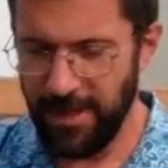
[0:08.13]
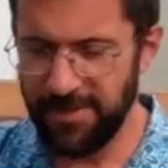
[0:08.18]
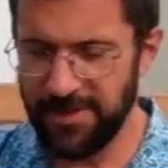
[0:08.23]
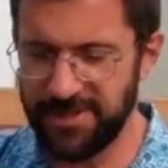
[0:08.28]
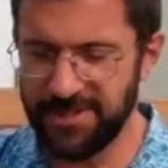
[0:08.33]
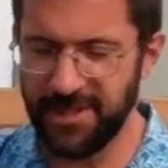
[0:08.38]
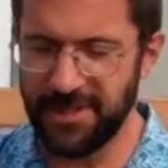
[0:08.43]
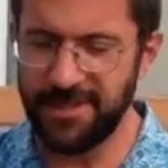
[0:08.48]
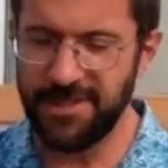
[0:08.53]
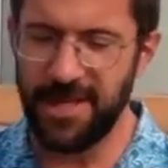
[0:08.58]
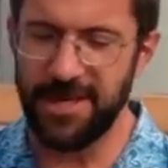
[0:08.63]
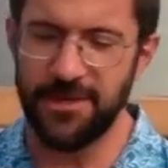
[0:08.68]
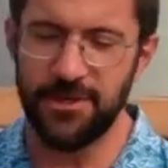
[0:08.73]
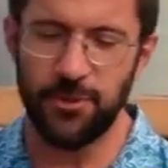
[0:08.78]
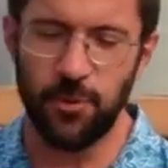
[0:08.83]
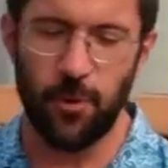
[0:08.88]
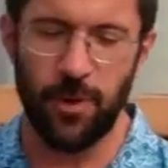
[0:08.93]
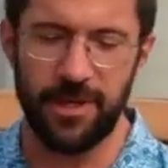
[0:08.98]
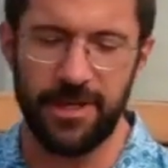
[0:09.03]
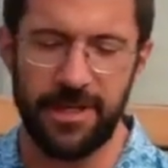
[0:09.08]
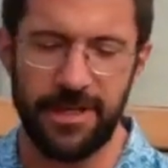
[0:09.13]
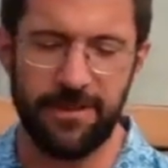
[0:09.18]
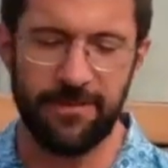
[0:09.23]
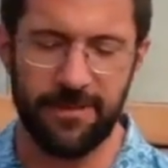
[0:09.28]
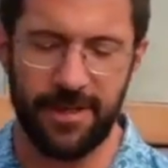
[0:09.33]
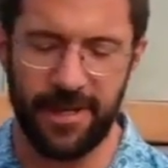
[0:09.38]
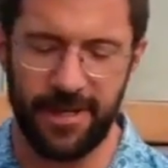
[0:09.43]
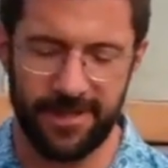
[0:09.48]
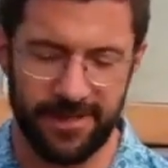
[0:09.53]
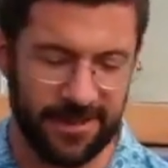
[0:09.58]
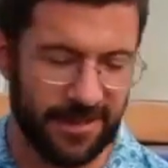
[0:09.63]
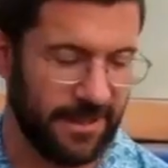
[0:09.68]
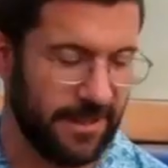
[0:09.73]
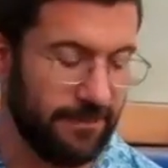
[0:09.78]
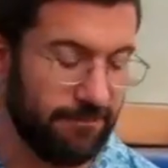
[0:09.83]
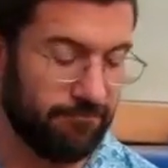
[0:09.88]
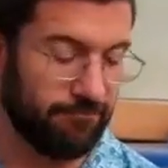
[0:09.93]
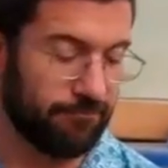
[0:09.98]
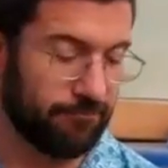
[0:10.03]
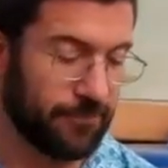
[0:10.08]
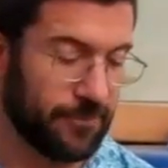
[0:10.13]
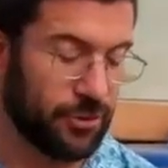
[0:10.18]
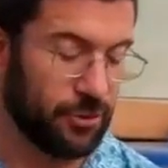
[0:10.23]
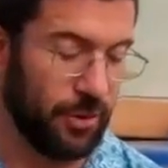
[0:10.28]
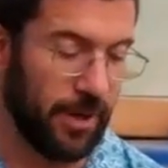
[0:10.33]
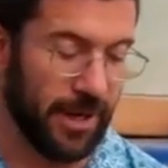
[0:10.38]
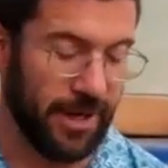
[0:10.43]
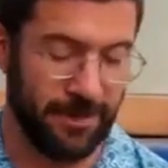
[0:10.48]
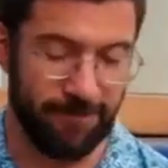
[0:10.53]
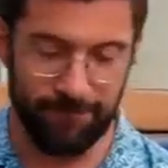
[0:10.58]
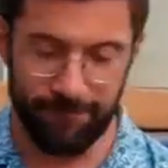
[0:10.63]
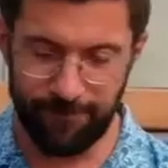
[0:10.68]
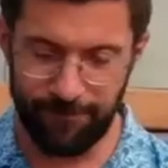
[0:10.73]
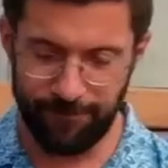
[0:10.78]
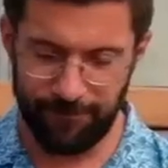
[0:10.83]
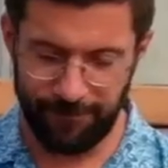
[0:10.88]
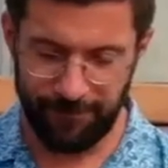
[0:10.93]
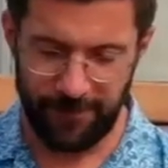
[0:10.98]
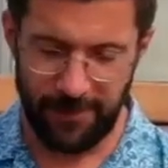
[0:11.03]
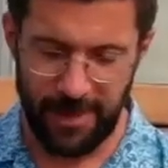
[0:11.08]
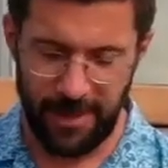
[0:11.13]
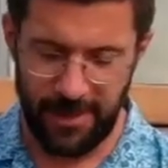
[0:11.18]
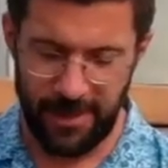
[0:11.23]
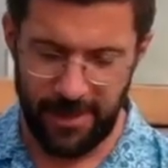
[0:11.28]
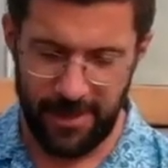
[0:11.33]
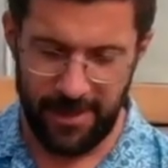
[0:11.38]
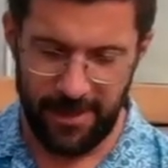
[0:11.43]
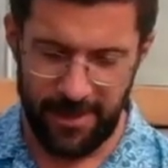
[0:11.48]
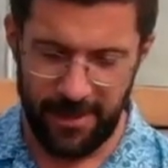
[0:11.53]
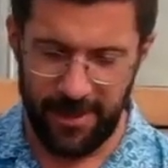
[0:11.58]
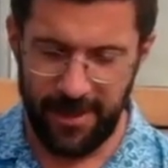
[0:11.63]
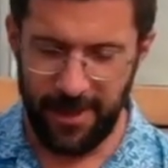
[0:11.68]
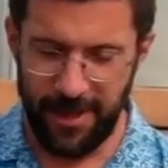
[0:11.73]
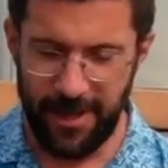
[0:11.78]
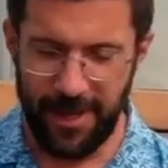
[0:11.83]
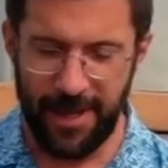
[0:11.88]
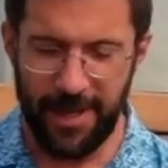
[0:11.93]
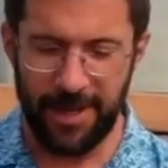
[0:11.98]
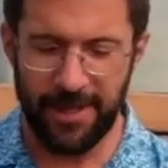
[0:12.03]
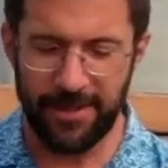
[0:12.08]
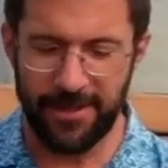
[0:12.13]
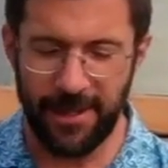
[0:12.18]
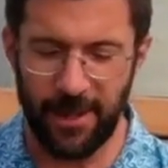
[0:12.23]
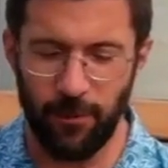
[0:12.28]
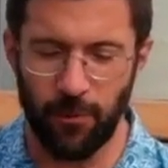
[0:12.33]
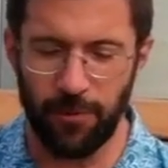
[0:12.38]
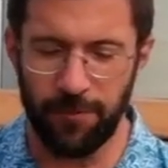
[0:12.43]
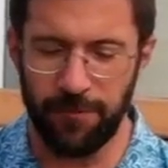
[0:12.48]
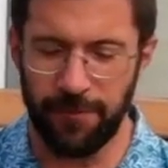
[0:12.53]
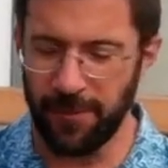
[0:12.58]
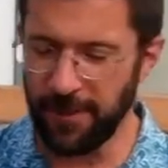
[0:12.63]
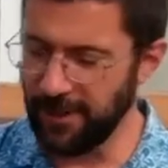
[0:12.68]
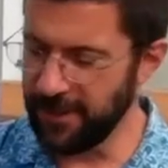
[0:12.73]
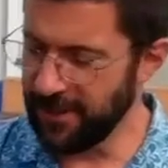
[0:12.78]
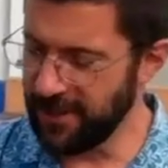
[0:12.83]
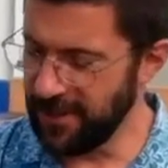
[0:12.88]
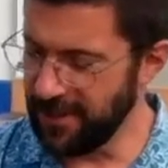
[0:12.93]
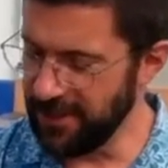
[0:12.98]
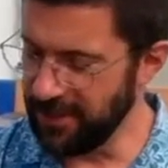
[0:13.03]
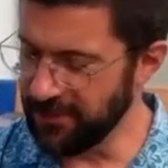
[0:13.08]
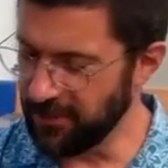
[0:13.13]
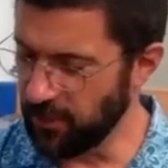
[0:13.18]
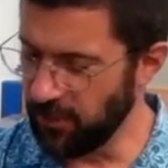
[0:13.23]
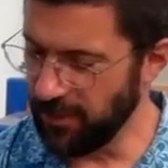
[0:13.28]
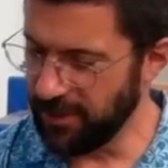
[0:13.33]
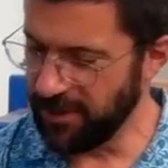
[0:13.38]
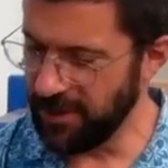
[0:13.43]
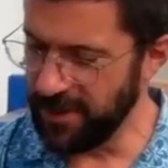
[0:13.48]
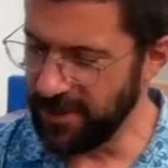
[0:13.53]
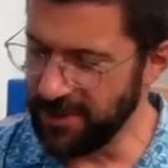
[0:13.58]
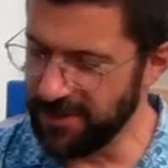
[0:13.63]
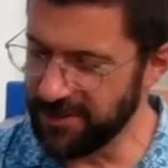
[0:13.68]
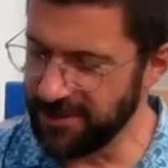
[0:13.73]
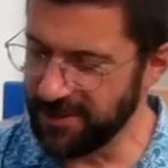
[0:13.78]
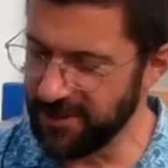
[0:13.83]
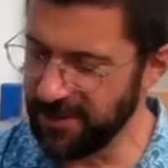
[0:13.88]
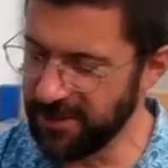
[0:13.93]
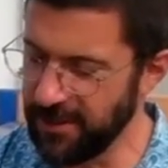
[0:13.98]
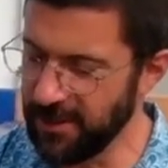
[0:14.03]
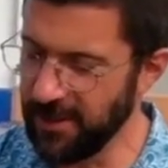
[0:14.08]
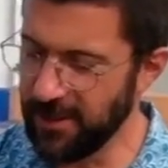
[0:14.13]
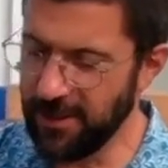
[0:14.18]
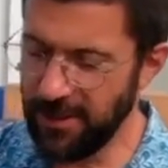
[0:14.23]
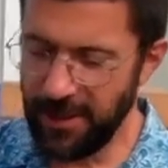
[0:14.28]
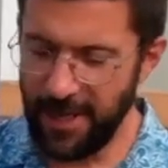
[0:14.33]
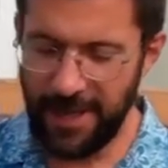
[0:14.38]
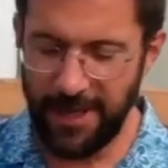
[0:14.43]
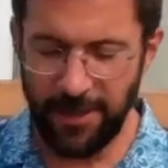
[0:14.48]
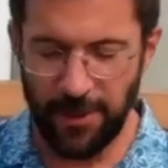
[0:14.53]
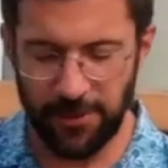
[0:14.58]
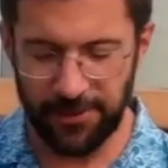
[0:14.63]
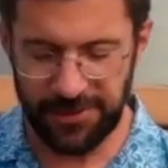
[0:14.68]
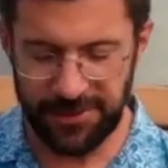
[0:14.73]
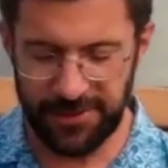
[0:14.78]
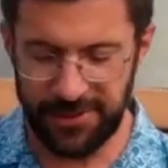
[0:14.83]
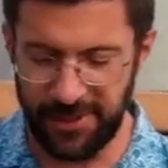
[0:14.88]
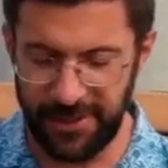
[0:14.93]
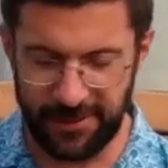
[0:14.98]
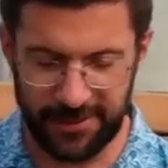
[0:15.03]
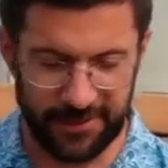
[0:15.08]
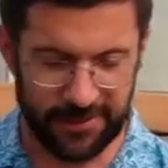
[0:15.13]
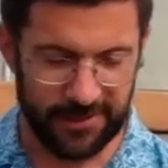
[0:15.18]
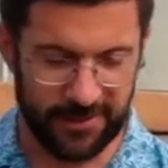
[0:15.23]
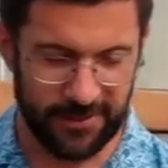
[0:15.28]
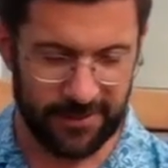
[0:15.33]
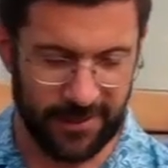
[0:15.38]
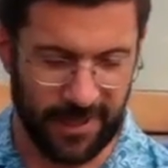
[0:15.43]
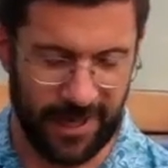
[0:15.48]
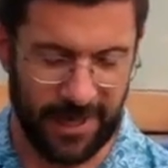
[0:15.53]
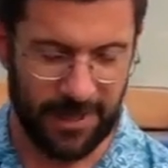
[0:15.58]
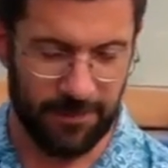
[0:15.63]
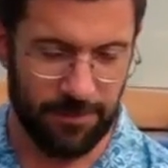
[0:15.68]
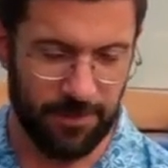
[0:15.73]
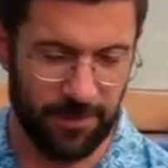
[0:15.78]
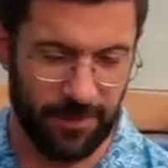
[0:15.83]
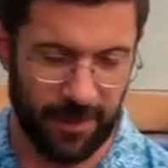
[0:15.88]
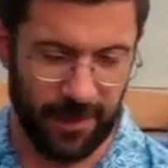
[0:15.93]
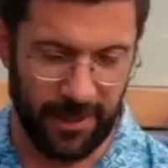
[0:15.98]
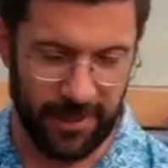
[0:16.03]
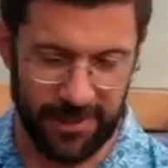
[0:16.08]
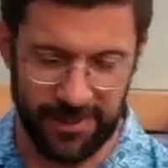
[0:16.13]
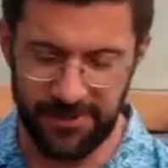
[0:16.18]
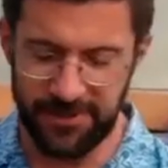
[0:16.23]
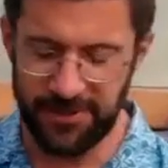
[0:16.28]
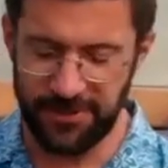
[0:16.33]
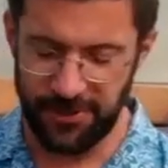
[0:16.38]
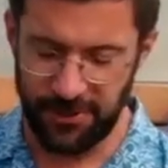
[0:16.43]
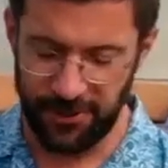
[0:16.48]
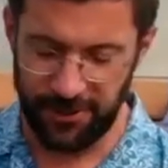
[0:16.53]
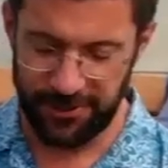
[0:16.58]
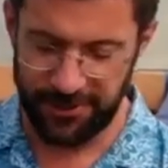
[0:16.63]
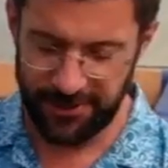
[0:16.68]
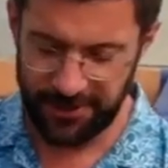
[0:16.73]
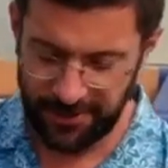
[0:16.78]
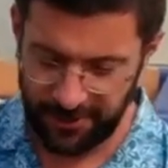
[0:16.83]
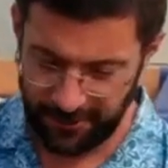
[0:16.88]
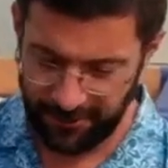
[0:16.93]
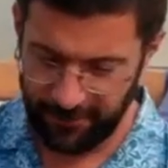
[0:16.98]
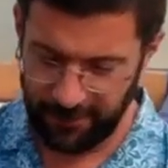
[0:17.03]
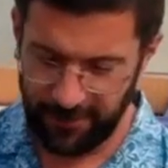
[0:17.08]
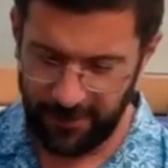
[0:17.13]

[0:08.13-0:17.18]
This is a 1020 daisy tray, and we're filling these with these 806 type inserts.